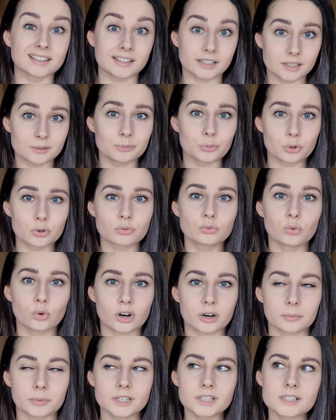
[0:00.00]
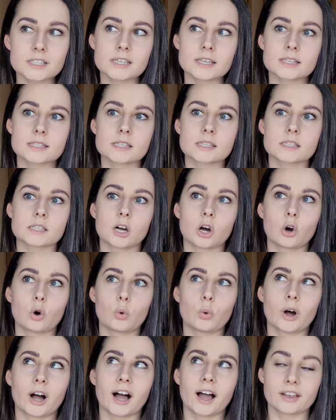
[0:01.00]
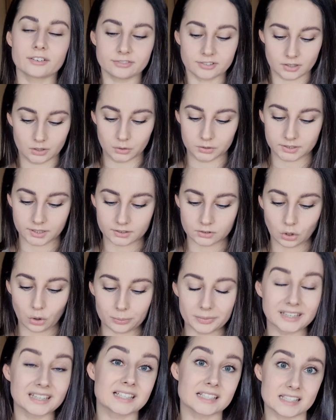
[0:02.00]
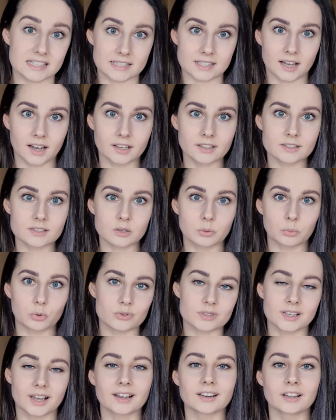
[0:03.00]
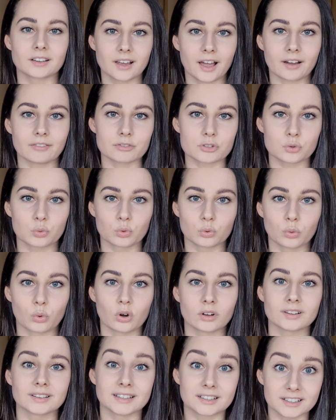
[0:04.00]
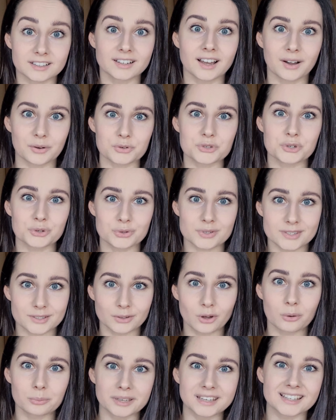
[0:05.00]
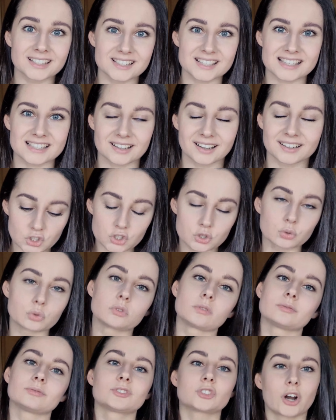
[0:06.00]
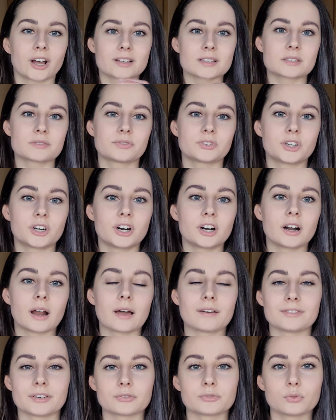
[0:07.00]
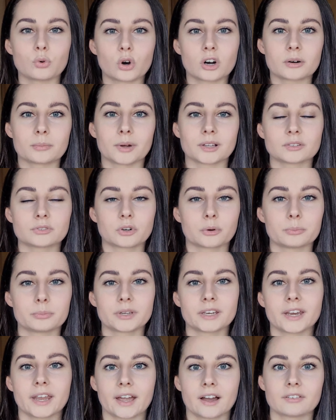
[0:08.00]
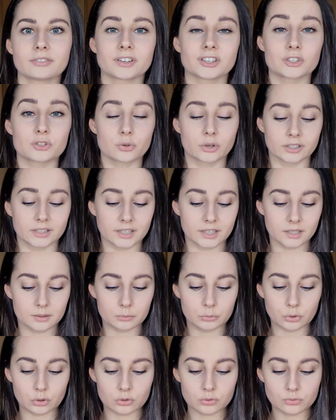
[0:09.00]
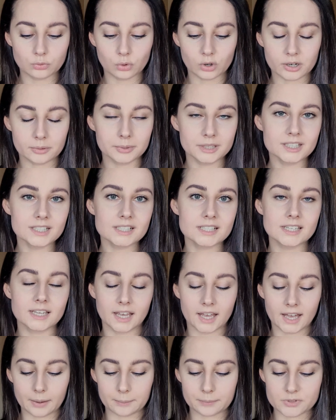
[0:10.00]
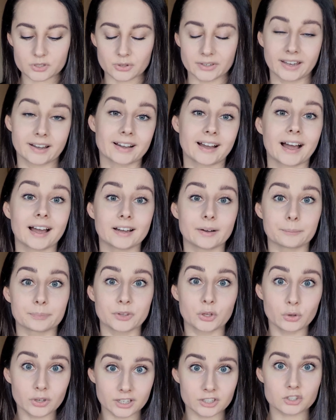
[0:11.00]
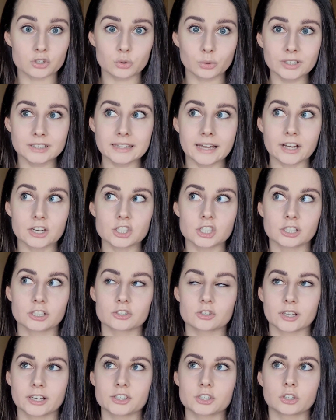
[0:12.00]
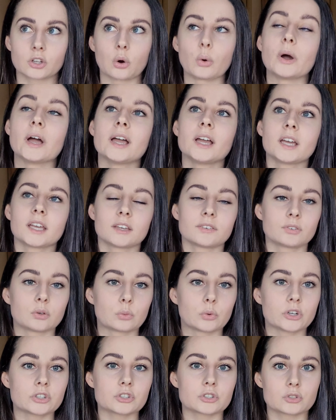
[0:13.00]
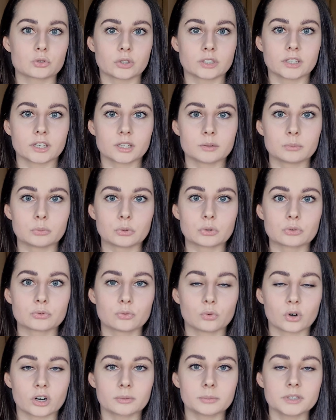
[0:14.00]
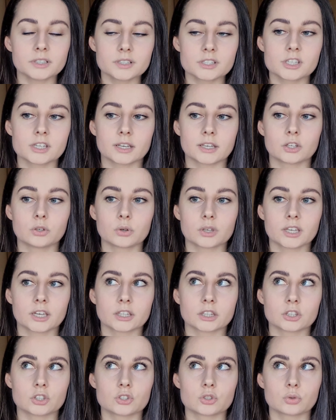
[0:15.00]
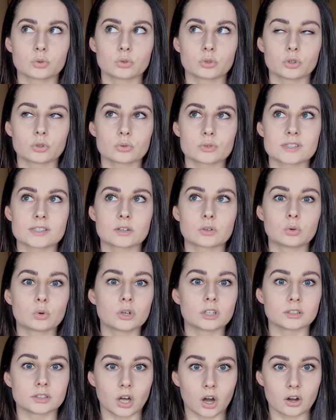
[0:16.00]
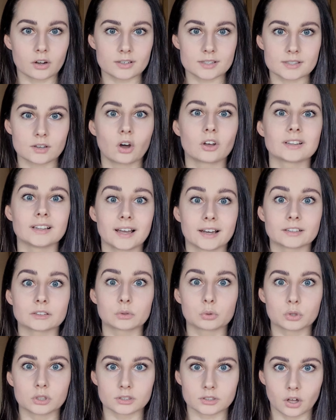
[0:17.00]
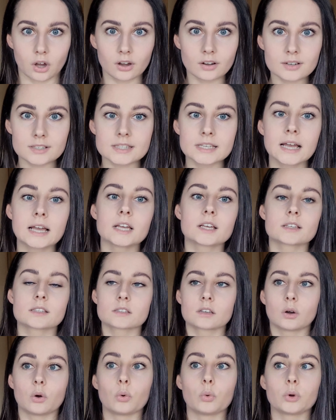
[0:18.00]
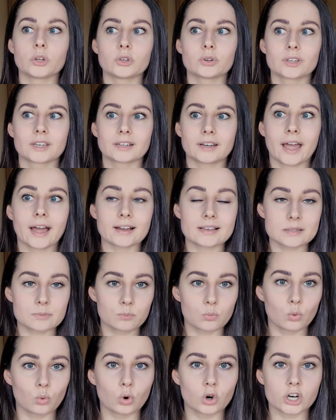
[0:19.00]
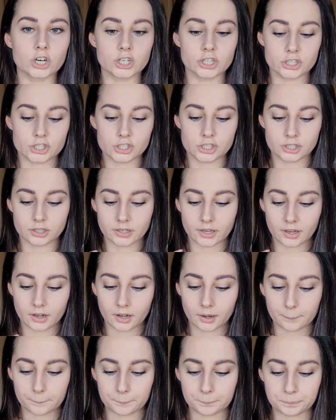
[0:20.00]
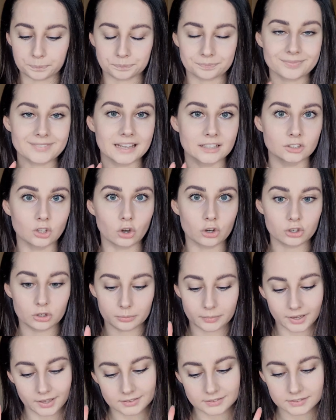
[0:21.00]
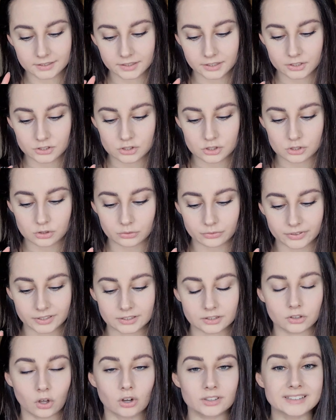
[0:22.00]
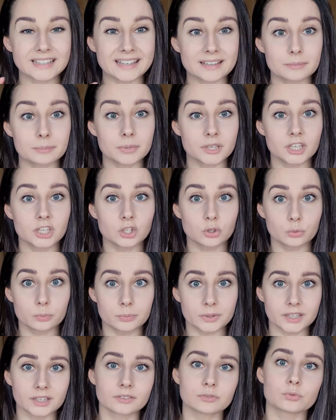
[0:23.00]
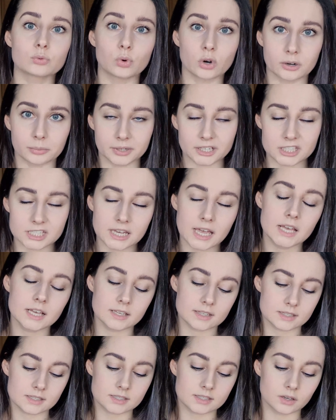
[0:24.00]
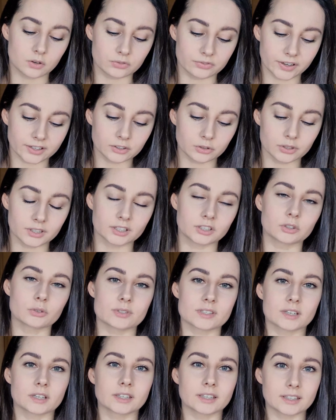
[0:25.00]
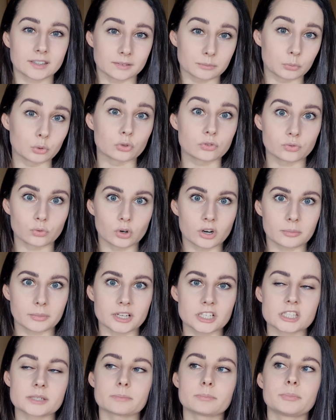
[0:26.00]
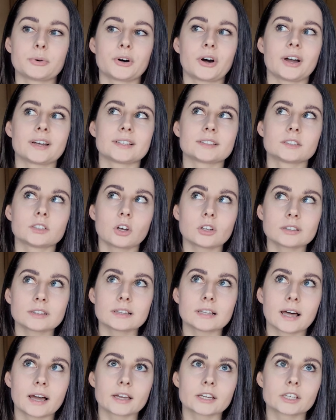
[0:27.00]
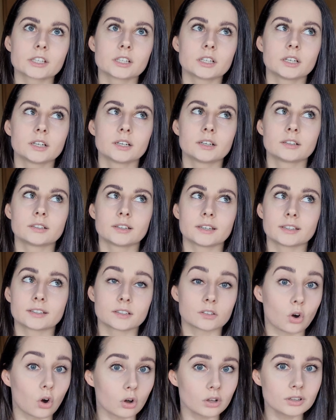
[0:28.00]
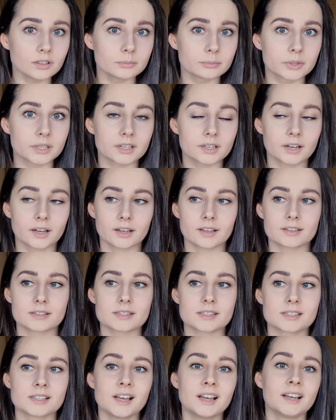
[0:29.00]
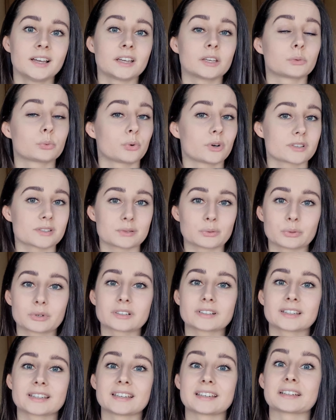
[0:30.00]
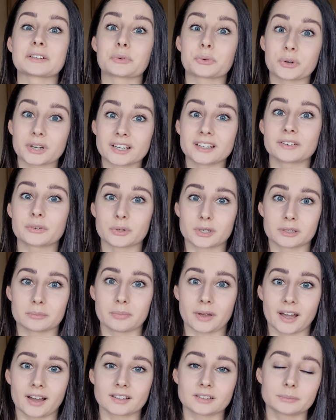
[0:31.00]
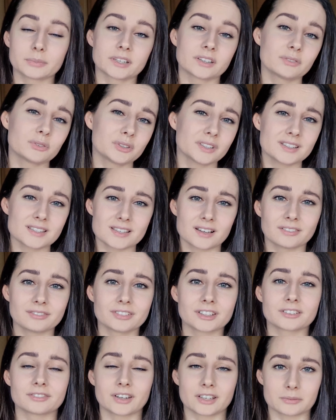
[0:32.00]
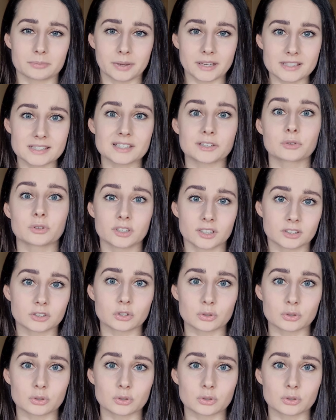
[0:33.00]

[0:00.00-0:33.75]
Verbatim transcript: ebook format, so I found Adobe InDesign, so most likely I'll have to learn how to use Adobe InDesign to transfer the format from PDF into an ebook format. So yeah, you can do it. Actually, to let you know, if you want to do an ebook format, you can use Google Docs, online Google Docs. So you can export a document into the .epub format. So then you can use an ebook format. But I did not like it at all, because it was looking really bad. But if you need something very basic, you can